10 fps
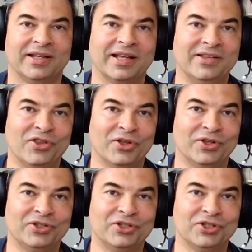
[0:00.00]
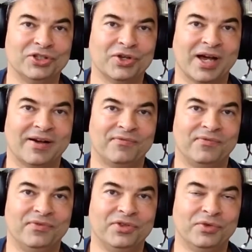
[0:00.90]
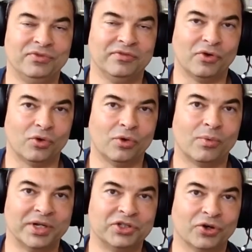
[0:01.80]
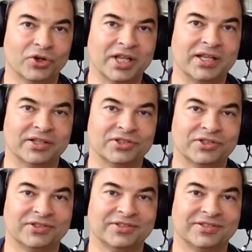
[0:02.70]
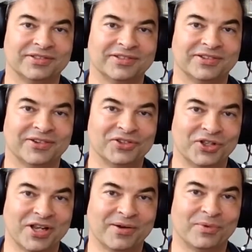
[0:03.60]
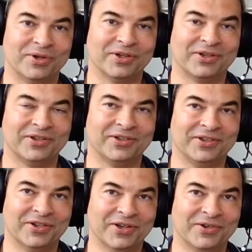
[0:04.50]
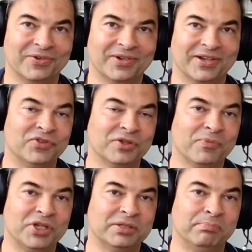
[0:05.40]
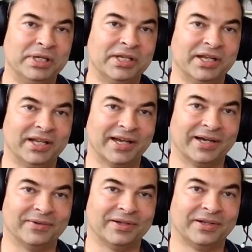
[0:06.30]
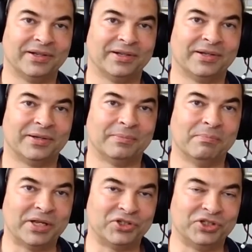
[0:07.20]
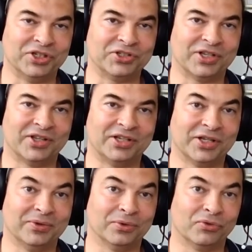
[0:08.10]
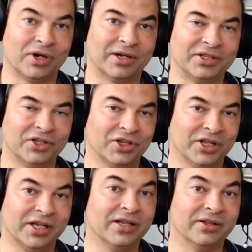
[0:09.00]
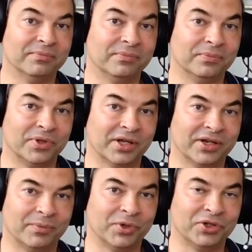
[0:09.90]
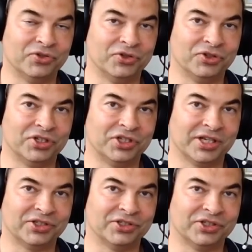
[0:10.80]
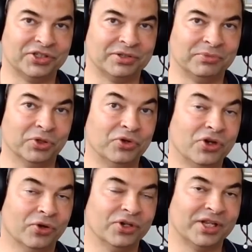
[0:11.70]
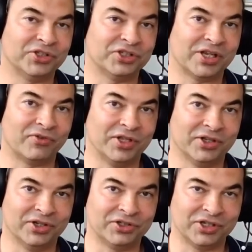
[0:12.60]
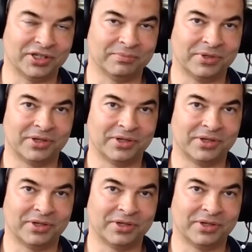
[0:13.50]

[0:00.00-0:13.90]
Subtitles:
in that you've always got ears on your network. If something's beaconing out messages and they don't look right, you're going to hear them with that network intrusion detection system. You're not necessarily going to see them